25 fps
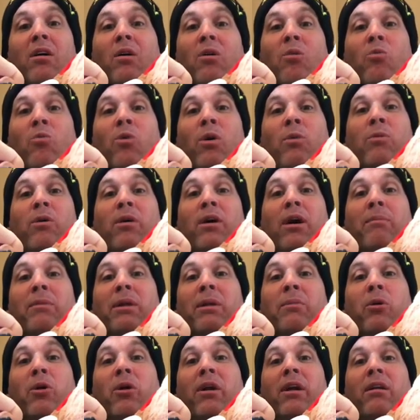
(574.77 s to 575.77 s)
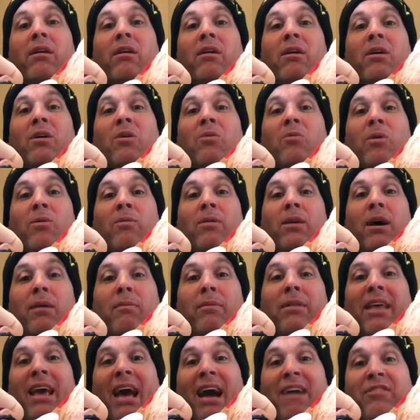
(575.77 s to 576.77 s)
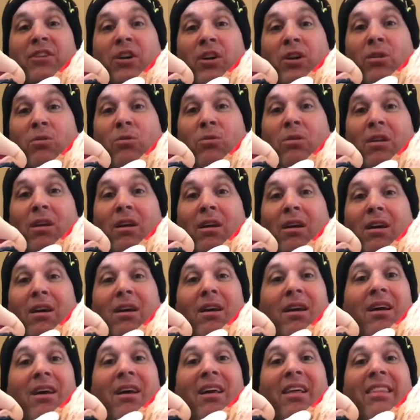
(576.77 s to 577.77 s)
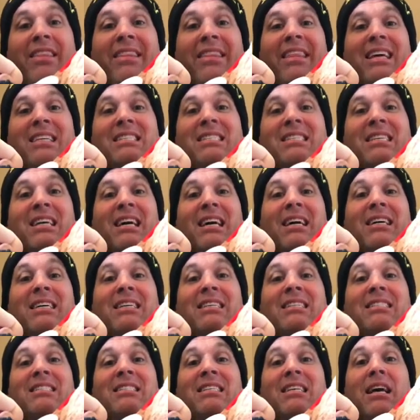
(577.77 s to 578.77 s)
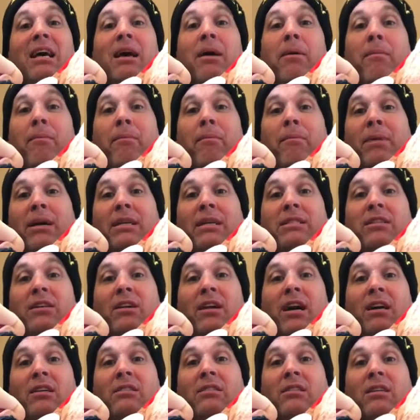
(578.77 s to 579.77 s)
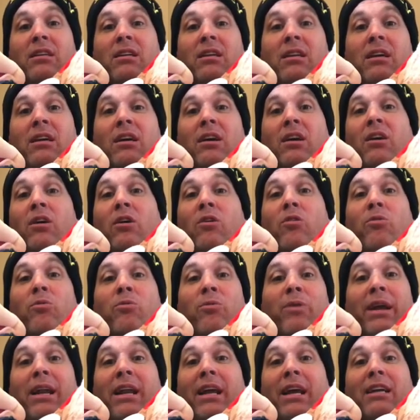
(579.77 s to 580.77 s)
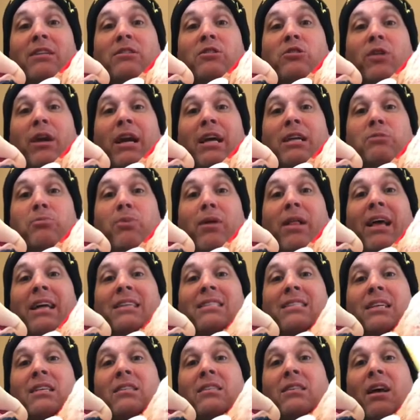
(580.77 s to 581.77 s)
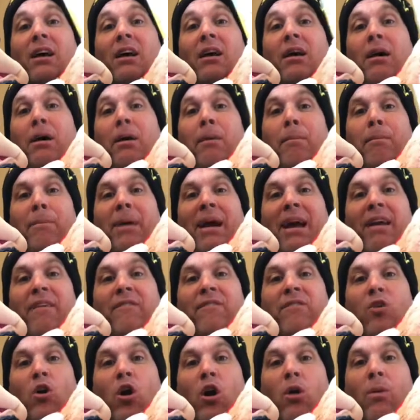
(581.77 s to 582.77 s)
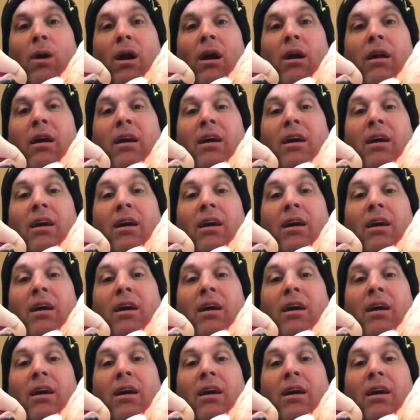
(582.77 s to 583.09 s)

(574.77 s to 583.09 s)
One will come in the morning, one will come in the afternoon. This is Mr. Nelson, reading in strange places. Pay it forward.